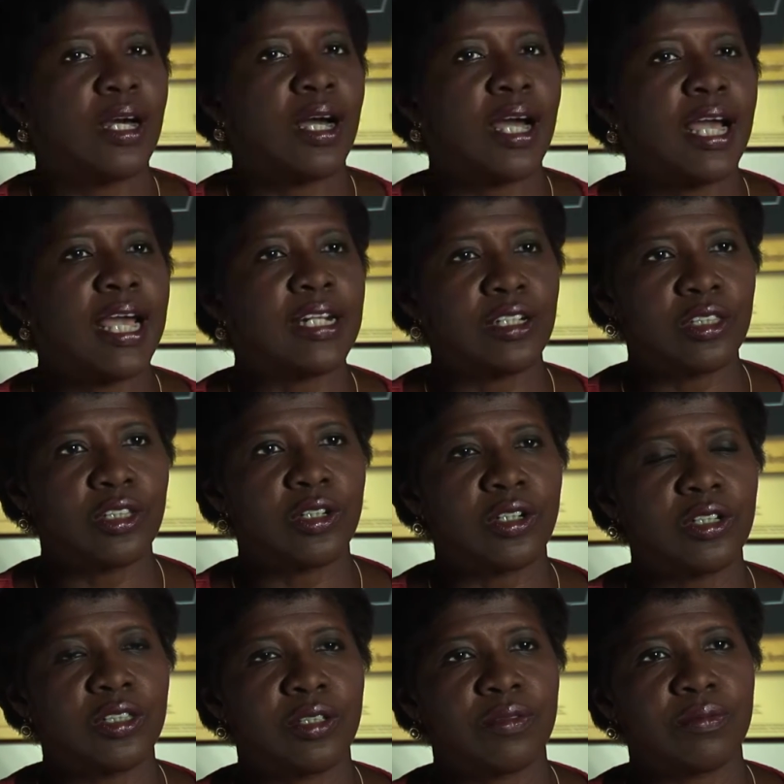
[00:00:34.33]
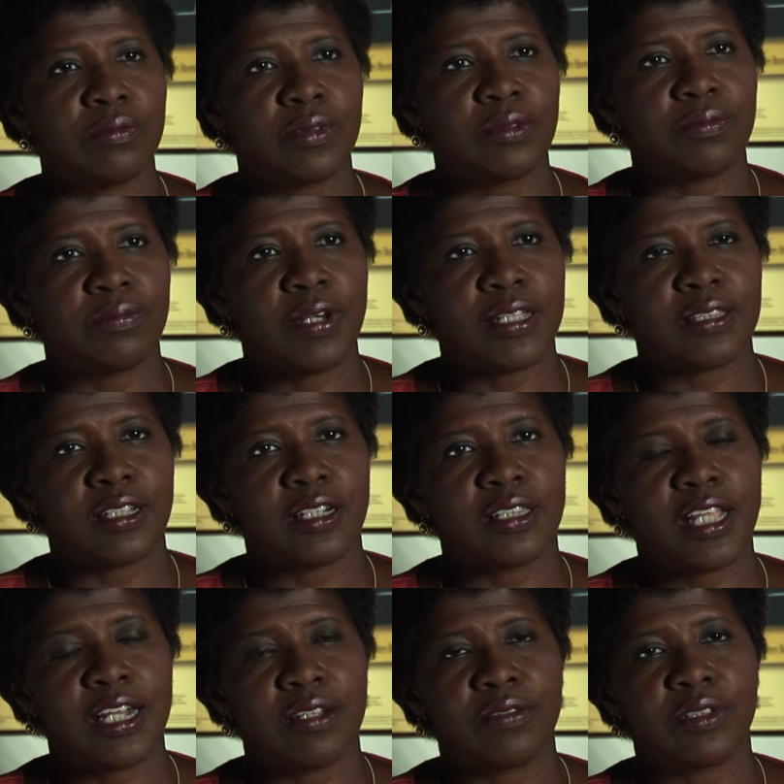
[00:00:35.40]
I had to learn the, the fact that a
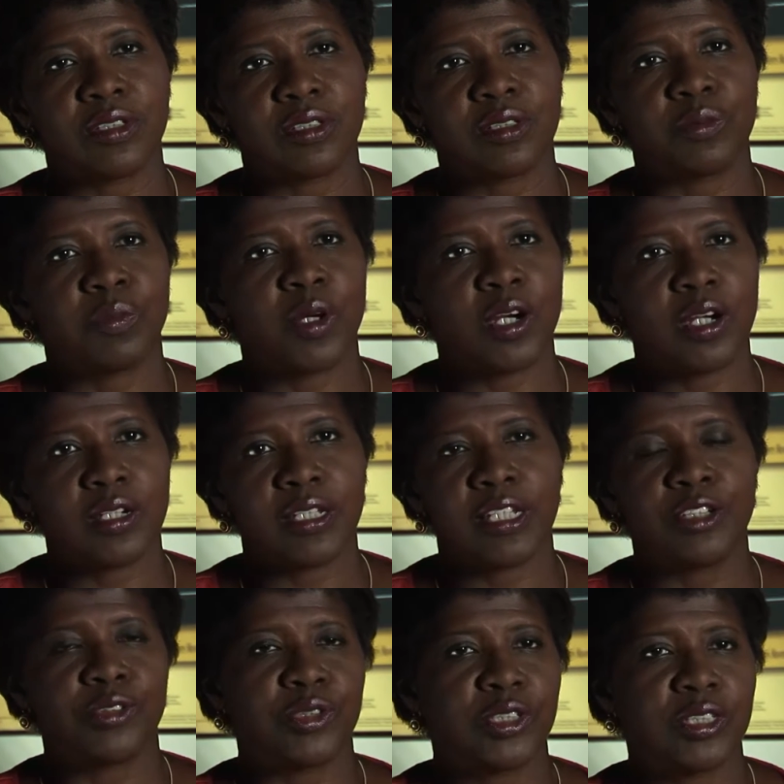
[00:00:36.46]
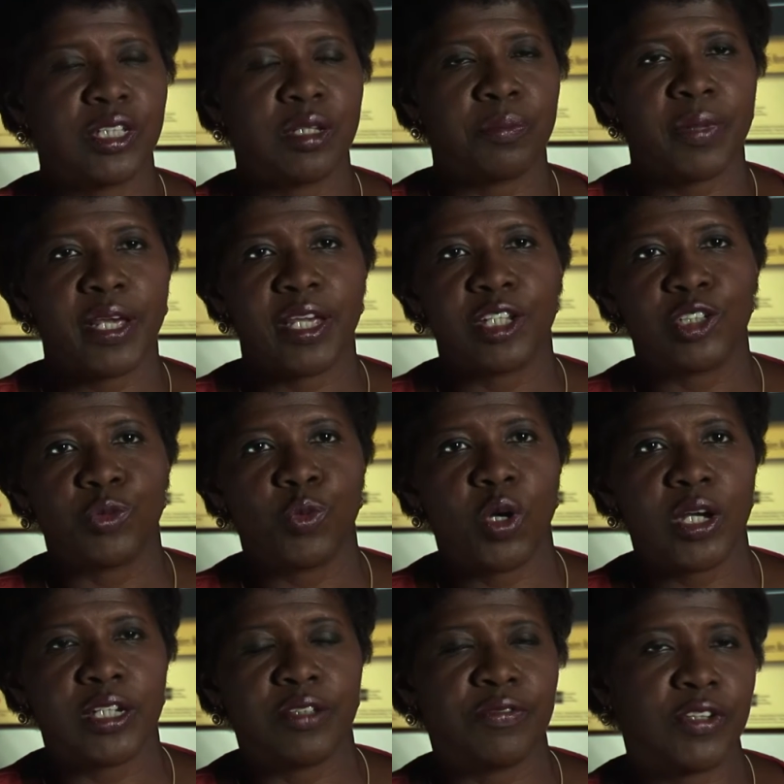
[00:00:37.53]
lot of the smart, interesting page
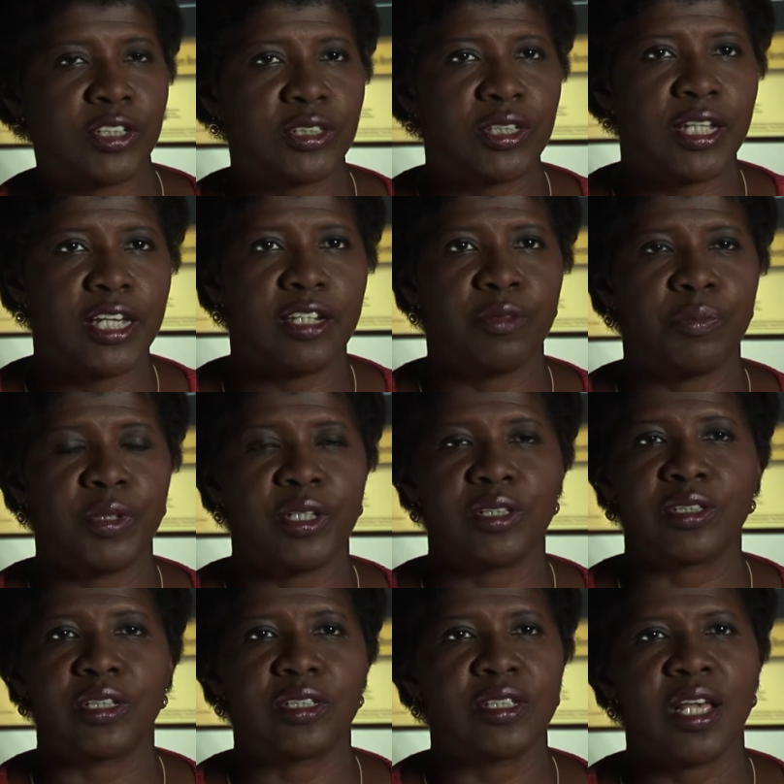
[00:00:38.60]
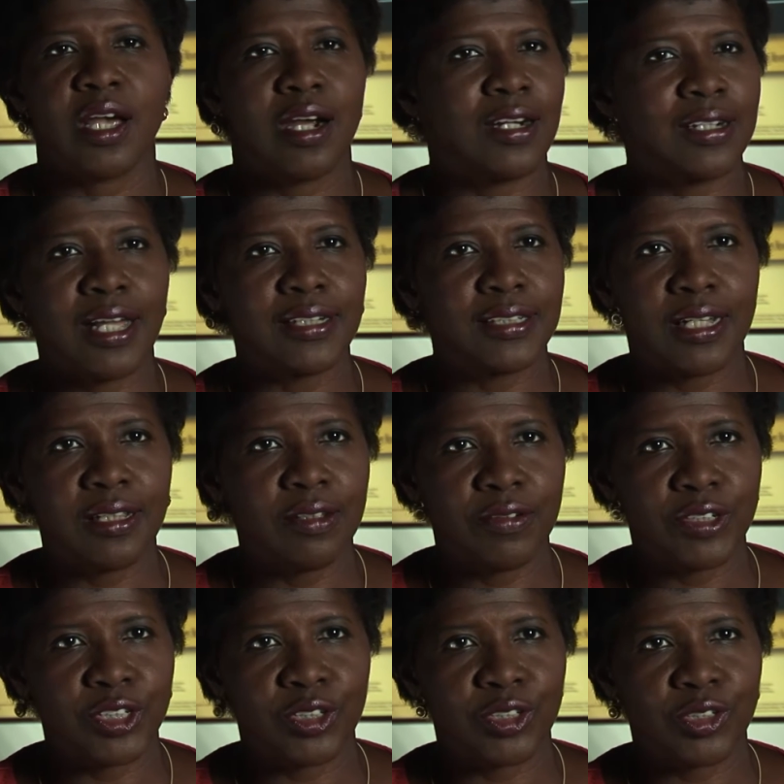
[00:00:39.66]
one investigative pieces are not
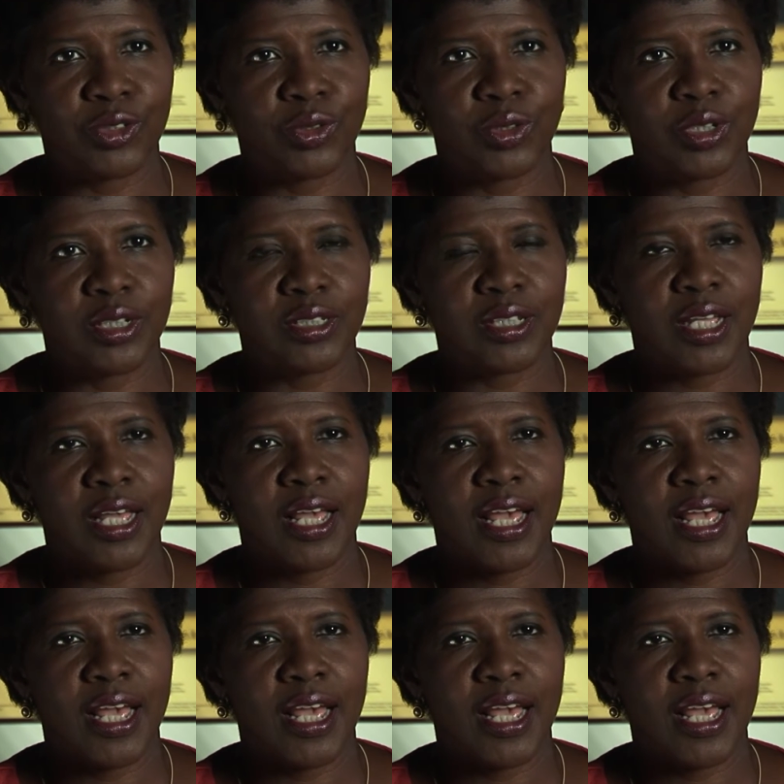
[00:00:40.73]
television stories,